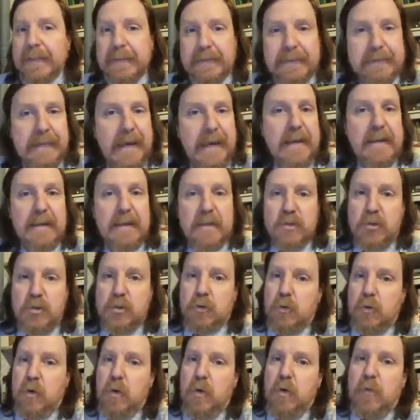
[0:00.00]
gain
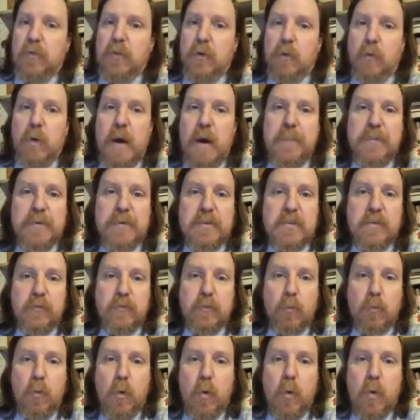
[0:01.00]
control of the weapons of
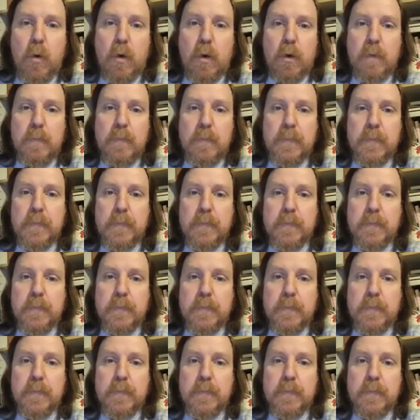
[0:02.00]
war,